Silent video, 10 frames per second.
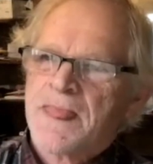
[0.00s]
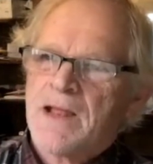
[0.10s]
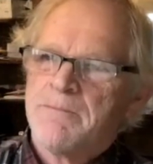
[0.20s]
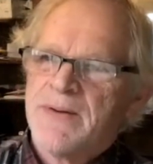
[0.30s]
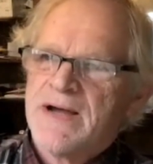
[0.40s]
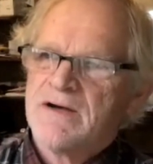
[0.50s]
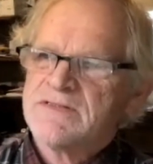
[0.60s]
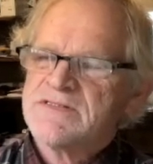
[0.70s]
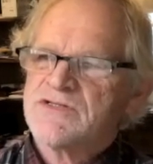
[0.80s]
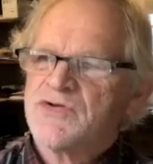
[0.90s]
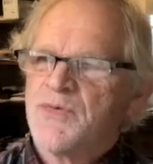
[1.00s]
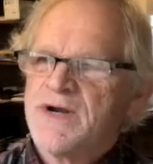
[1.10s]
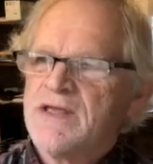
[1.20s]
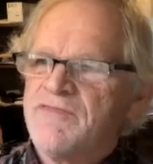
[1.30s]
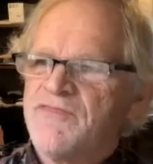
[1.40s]
about
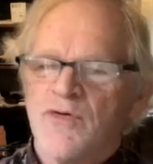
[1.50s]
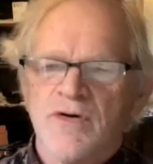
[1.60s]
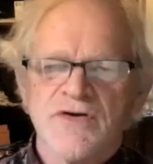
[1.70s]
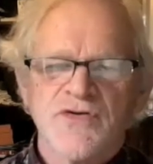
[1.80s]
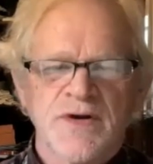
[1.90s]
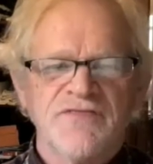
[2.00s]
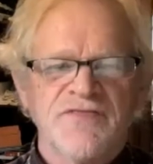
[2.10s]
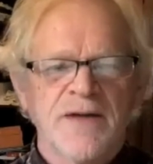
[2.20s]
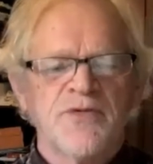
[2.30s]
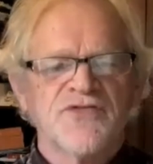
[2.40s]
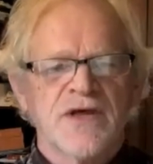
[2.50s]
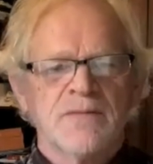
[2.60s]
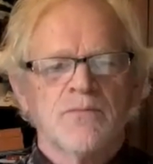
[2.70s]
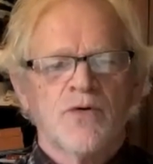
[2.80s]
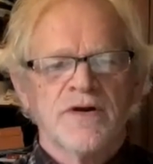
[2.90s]
24,
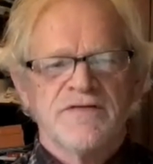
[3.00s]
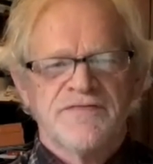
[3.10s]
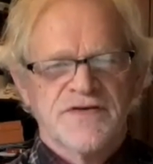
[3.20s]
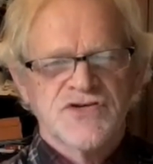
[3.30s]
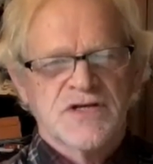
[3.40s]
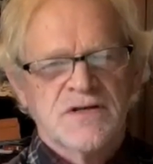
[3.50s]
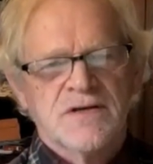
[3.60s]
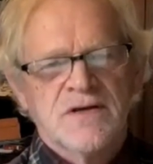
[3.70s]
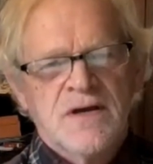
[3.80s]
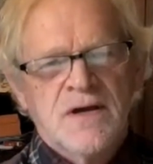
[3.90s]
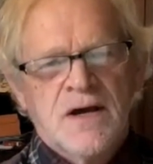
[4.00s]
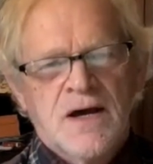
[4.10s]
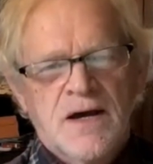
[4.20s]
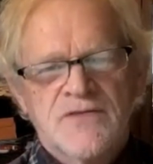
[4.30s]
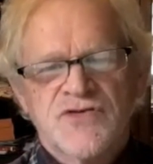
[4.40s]
25% more efficient.
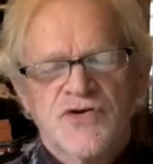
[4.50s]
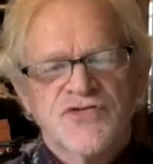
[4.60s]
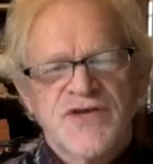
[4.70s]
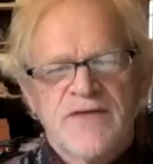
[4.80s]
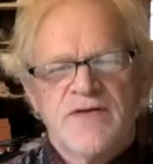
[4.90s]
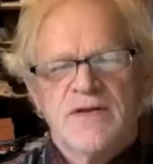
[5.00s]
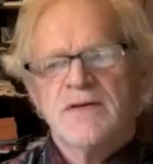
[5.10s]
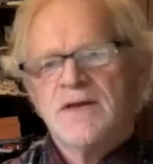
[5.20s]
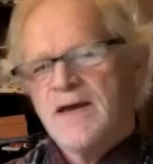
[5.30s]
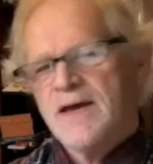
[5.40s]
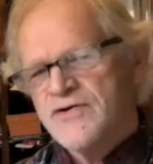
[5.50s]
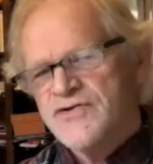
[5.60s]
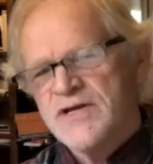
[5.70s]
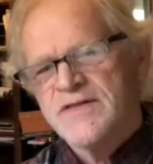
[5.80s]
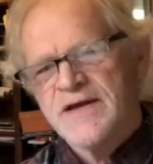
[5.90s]
Uh, so you're saving
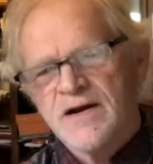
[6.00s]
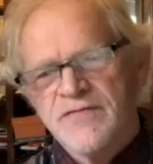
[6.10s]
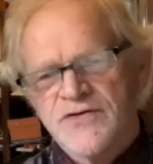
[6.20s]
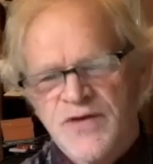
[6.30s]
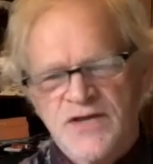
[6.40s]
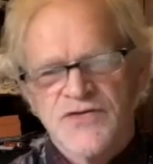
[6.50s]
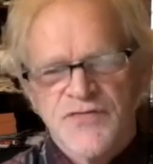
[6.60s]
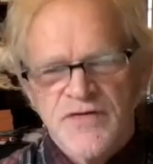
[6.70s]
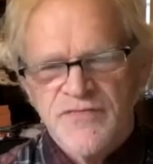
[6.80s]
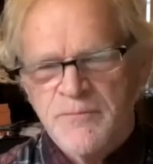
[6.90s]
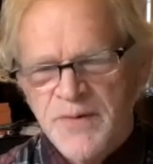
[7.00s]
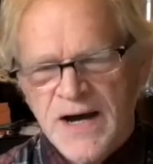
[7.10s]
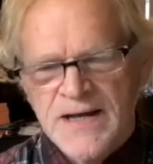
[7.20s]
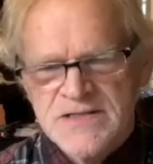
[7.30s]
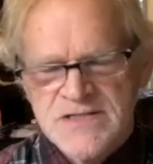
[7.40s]
energy there, the transfer from
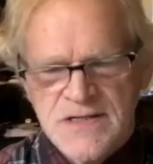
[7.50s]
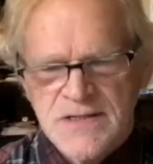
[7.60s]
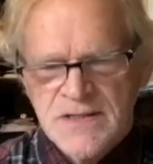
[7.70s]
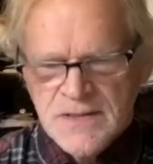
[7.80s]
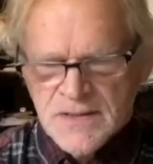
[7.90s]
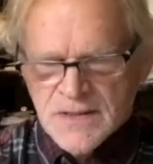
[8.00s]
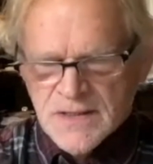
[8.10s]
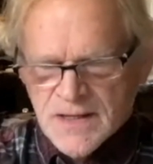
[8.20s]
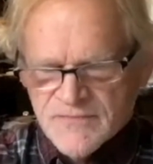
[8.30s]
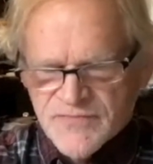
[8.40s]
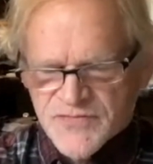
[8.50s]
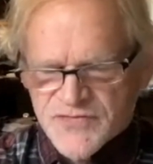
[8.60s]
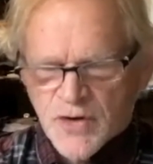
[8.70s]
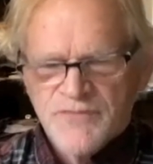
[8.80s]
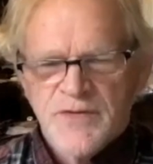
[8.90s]
pot to, uh, from
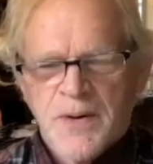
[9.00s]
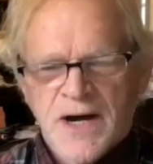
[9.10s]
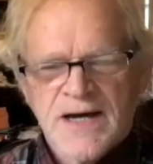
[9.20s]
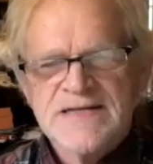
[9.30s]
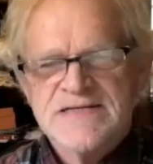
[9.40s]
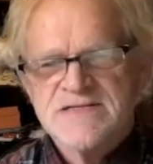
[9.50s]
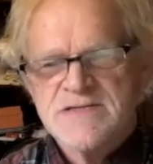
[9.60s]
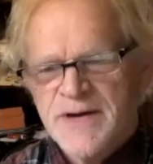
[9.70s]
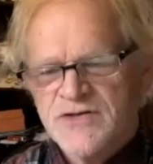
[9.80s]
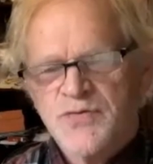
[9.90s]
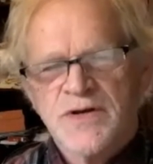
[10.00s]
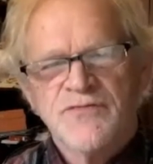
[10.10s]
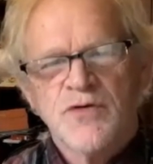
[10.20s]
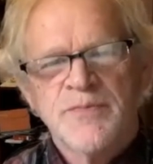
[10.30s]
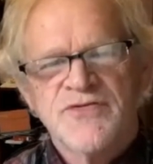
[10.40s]
stove to pot is about
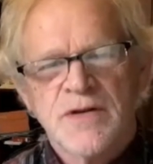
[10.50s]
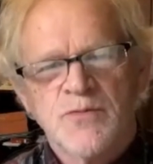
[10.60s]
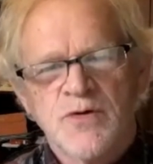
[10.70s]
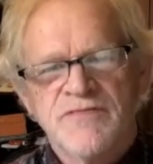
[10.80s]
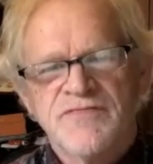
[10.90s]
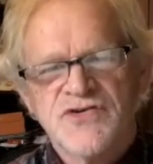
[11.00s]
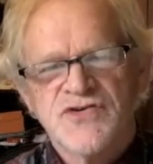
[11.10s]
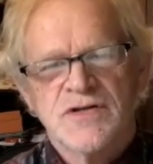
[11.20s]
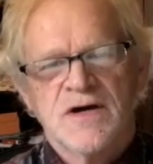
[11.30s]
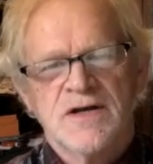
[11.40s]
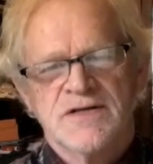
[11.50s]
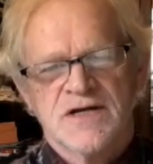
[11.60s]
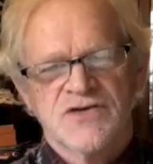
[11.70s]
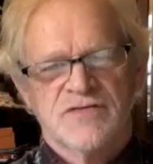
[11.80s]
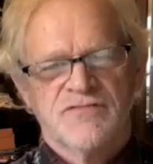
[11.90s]
24% more efficient on
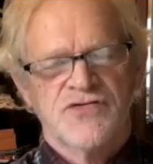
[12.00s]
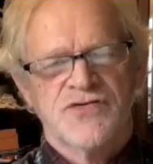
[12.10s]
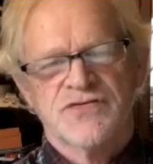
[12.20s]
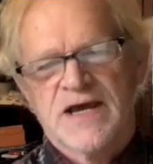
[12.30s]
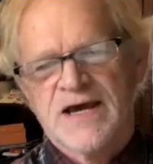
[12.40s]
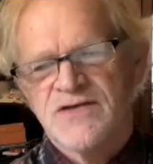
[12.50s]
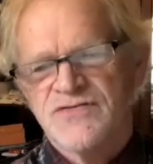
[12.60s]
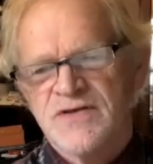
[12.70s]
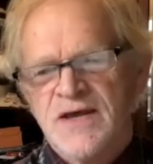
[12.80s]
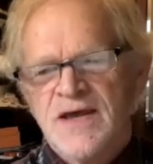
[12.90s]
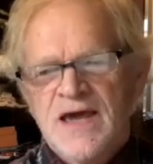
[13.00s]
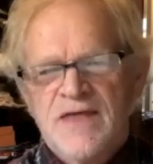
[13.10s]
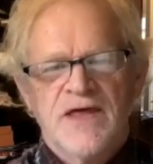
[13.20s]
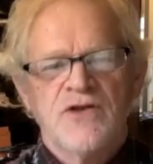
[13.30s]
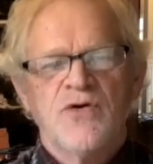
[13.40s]
induction versus gas.
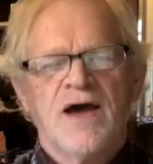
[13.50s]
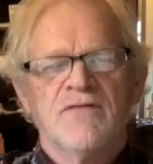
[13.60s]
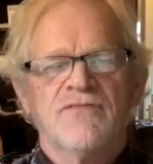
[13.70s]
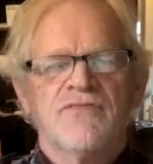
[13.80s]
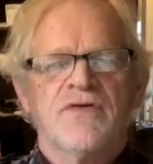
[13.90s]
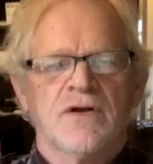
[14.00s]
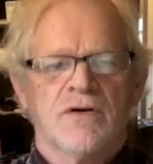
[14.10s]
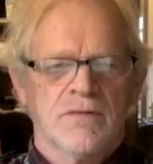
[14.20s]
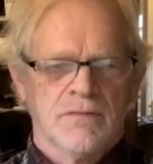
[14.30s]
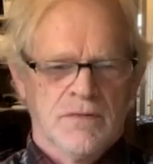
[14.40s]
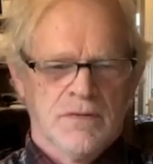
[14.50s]
And then you have, you know,